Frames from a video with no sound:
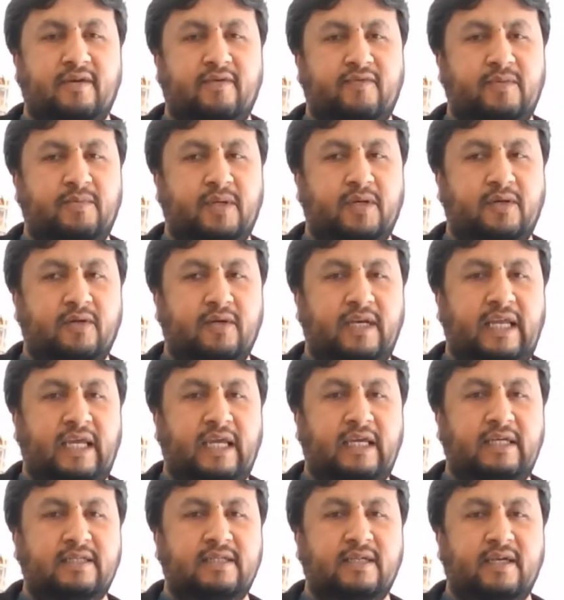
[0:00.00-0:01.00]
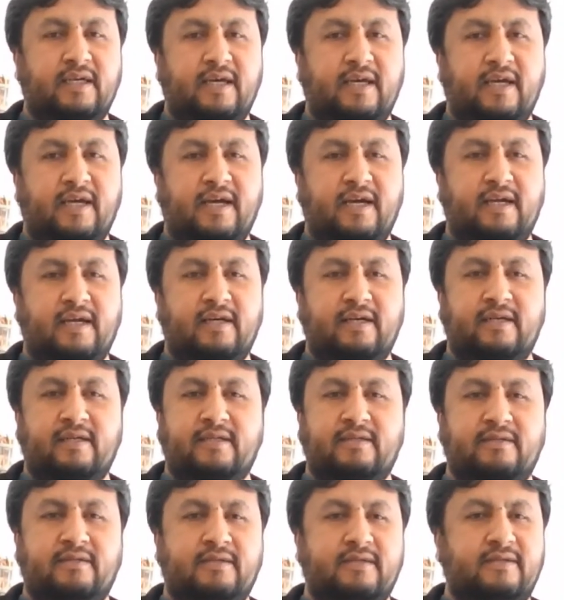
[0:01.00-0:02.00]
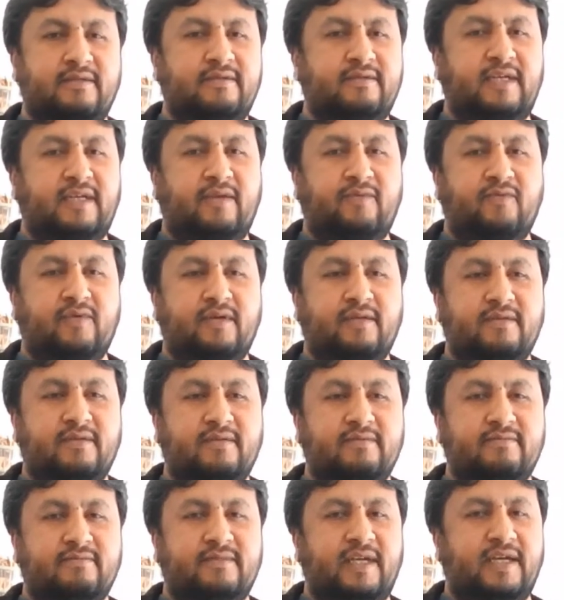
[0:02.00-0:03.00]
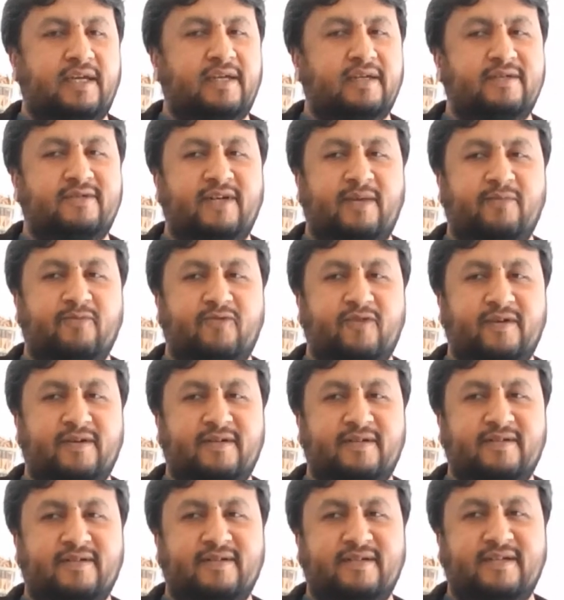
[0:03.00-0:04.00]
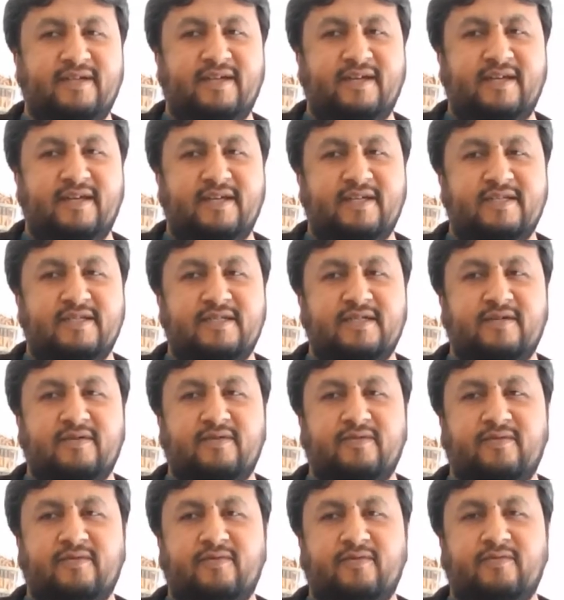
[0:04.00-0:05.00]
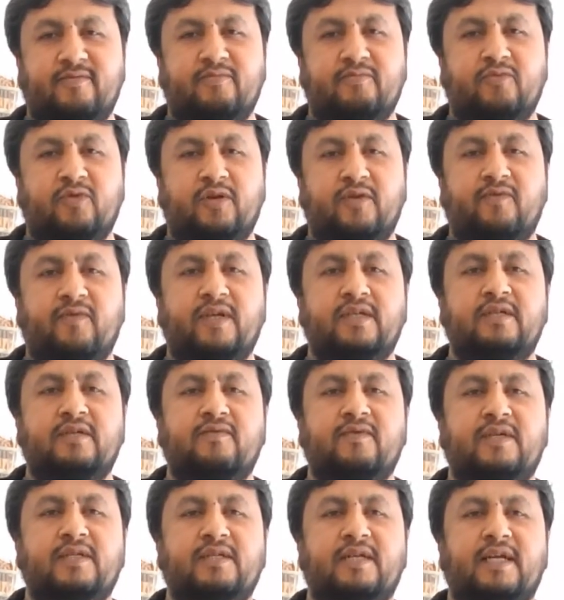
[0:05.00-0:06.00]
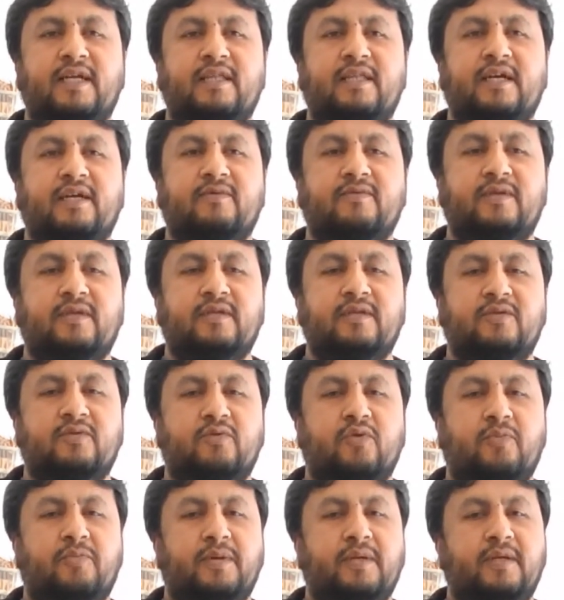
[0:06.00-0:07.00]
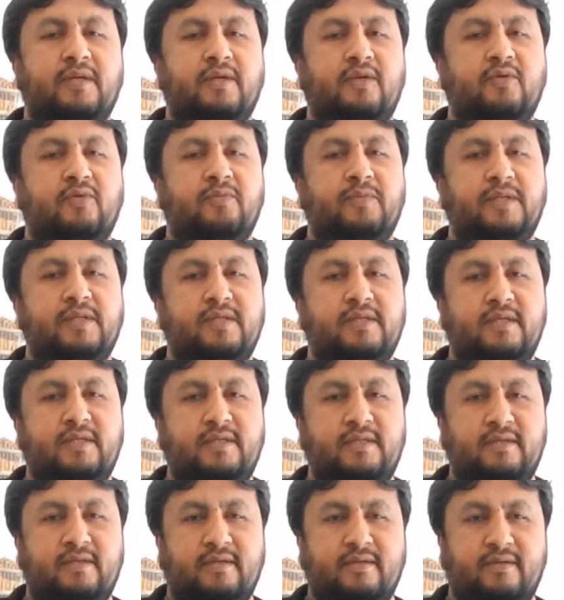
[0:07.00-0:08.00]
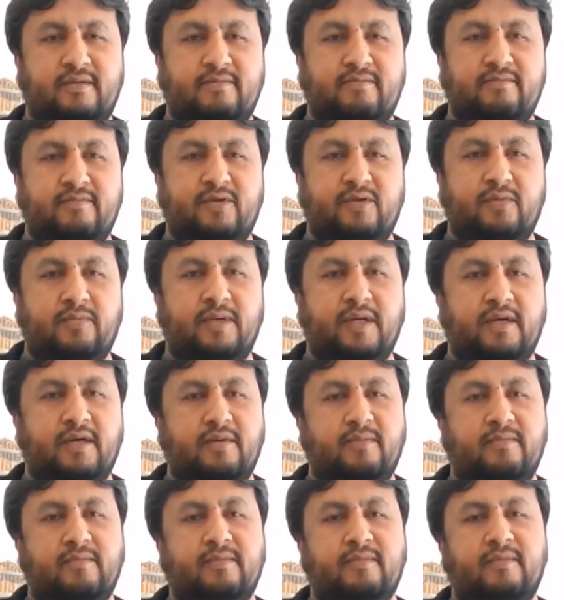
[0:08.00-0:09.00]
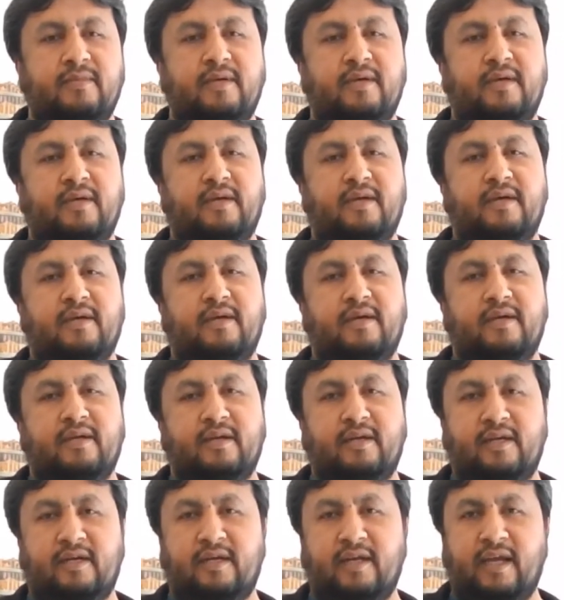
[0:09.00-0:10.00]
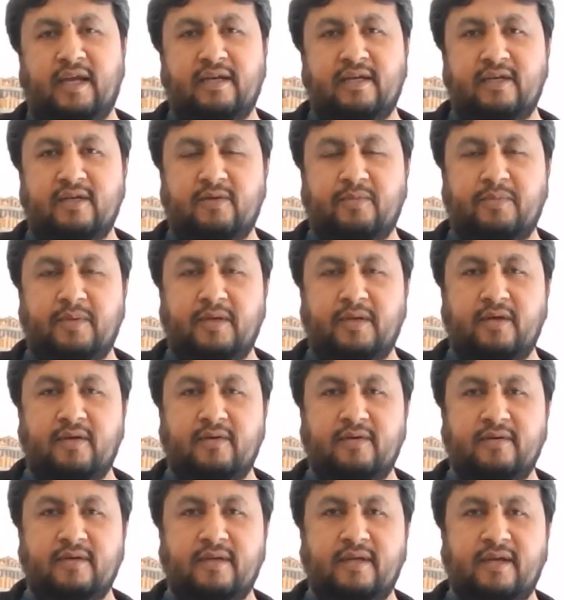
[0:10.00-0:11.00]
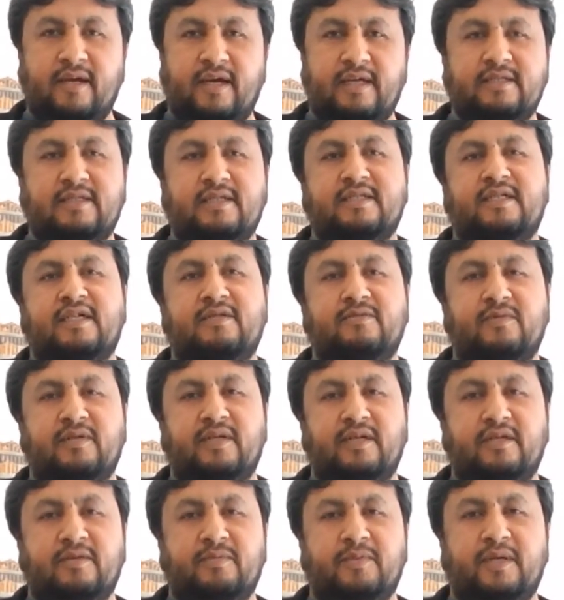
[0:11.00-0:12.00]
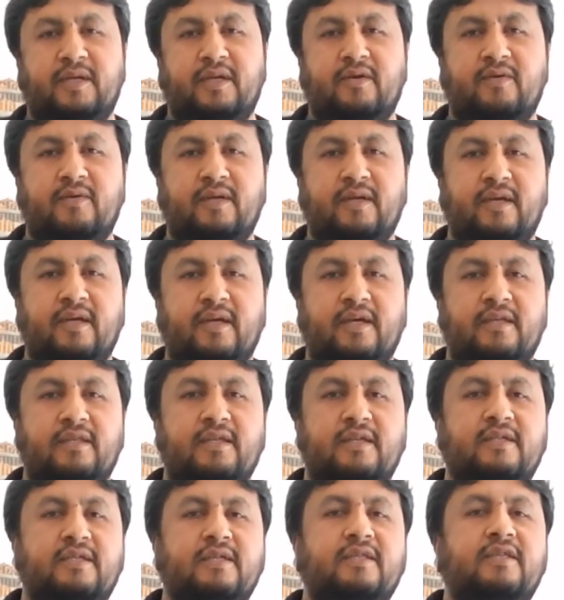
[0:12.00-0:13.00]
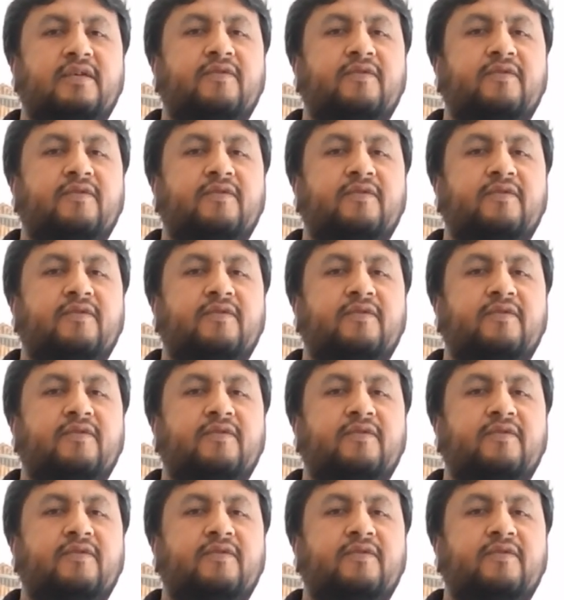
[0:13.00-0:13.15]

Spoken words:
with my colleagues, and it's a teamwork like a dream work. So motivation was like that one, to open a new business, to become an entrepreneur, a successful entrepreneur. This is